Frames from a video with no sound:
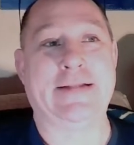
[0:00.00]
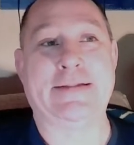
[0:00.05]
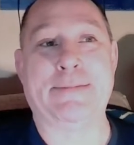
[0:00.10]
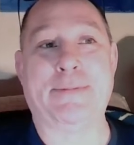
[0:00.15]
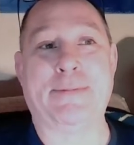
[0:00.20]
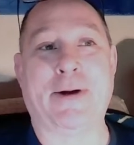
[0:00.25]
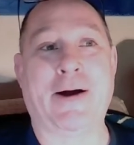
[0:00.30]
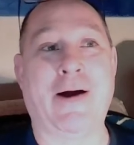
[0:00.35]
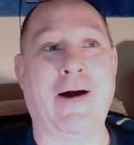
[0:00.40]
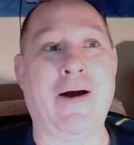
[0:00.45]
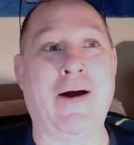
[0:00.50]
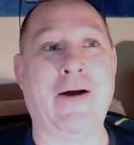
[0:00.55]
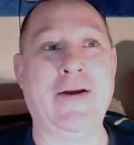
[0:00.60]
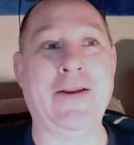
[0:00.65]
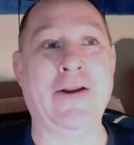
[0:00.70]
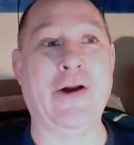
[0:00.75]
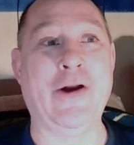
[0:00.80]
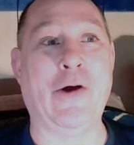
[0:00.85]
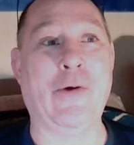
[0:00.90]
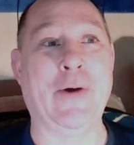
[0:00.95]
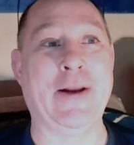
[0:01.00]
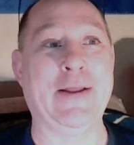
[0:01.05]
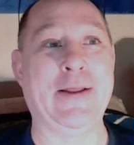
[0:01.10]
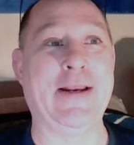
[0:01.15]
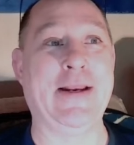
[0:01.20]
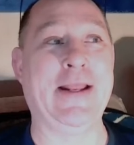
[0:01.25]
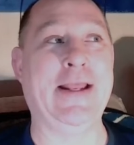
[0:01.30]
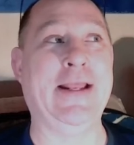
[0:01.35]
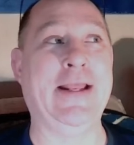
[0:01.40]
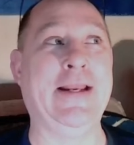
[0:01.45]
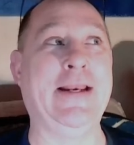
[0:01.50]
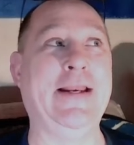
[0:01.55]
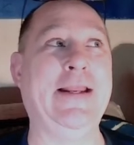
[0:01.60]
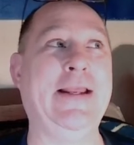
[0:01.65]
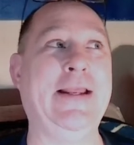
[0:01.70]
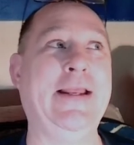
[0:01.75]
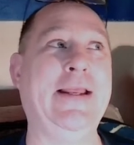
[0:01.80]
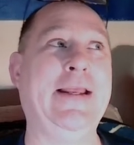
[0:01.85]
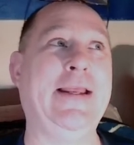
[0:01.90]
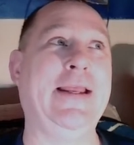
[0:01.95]
at the bar, you know, and it it,
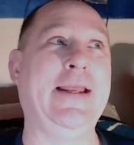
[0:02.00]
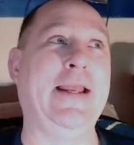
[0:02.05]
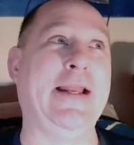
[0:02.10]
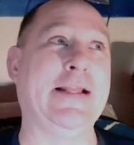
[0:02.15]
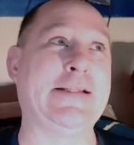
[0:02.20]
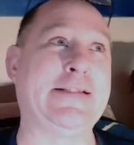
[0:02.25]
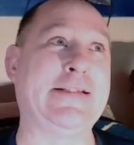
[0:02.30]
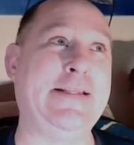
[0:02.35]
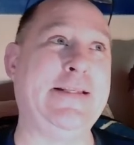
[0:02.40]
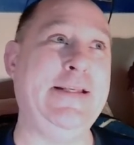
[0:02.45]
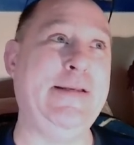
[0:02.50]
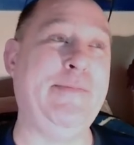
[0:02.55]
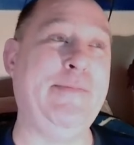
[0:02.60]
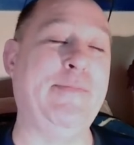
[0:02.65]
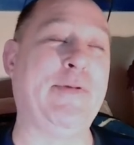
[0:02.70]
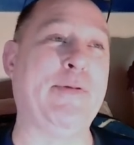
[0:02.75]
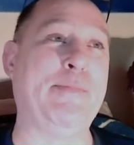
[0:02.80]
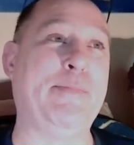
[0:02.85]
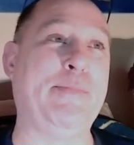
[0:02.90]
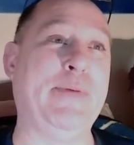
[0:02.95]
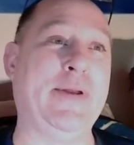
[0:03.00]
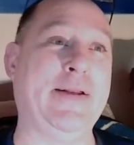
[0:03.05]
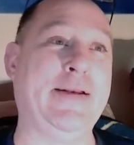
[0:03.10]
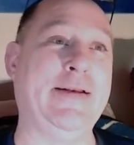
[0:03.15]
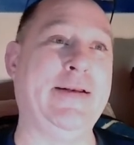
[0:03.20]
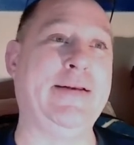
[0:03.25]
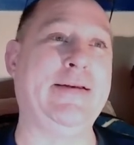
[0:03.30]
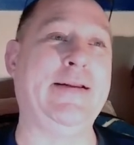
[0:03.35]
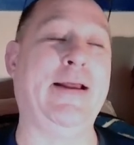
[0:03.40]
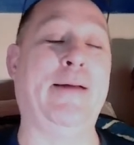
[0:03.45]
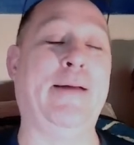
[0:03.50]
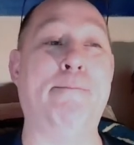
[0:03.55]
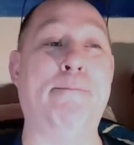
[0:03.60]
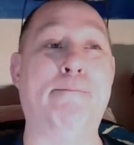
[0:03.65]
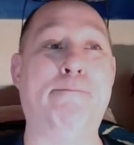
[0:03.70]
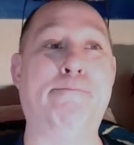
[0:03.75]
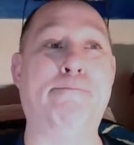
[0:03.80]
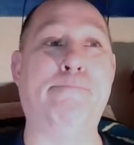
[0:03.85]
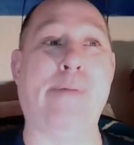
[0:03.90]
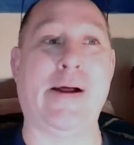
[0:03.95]
it seemed a bit
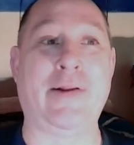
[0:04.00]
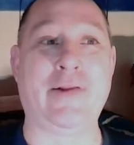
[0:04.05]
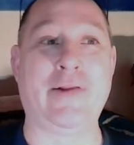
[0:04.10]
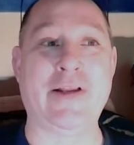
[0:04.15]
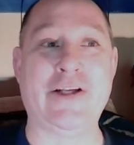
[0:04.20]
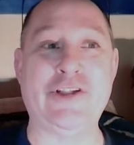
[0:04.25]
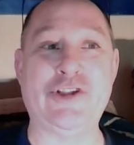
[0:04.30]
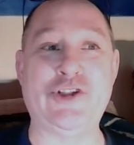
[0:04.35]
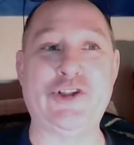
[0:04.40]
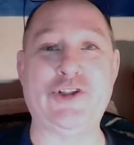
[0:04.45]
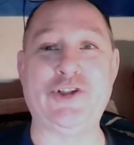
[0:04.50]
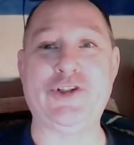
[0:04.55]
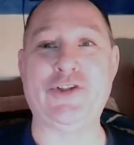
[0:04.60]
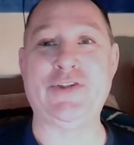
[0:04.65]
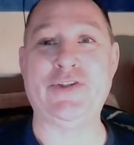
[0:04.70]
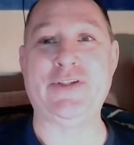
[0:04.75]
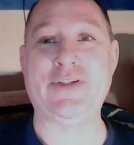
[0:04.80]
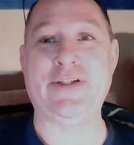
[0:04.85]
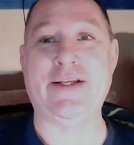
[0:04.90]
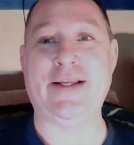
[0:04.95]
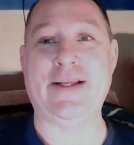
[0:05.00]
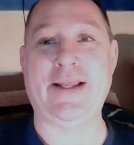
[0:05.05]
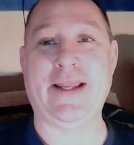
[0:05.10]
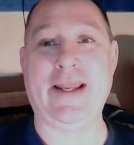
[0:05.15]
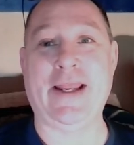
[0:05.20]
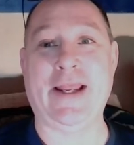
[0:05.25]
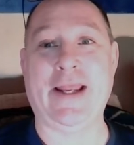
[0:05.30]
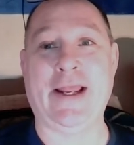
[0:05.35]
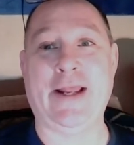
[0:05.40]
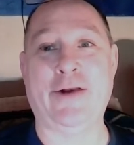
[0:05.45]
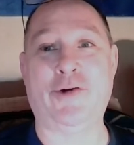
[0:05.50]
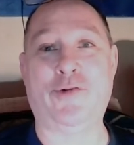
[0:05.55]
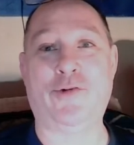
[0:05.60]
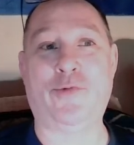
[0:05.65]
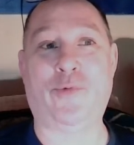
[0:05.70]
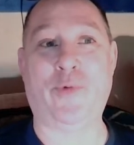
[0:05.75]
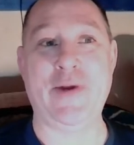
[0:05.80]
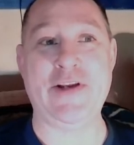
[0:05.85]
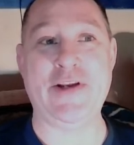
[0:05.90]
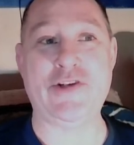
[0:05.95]
embellished and
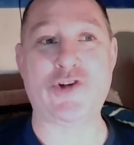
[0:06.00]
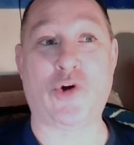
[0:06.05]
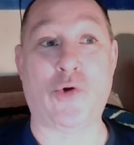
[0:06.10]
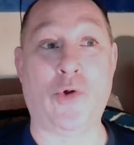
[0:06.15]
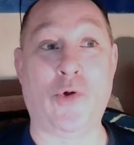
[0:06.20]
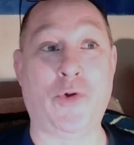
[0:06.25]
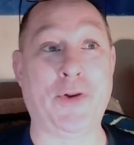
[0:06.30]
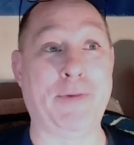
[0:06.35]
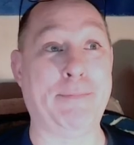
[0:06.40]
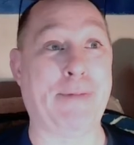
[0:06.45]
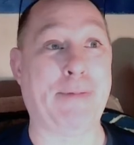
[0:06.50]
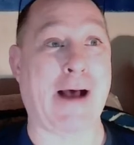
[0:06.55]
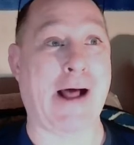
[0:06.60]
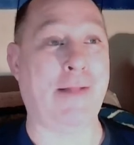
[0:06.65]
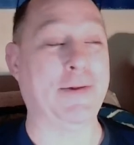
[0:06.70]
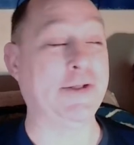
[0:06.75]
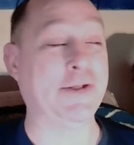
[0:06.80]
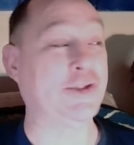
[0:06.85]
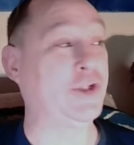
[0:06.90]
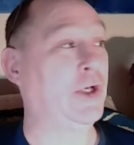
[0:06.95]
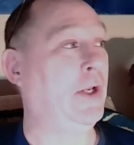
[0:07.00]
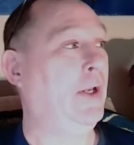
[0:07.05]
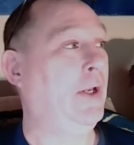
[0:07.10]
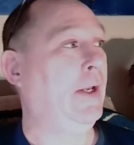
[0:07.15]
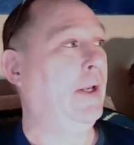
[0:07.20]
retold and polished.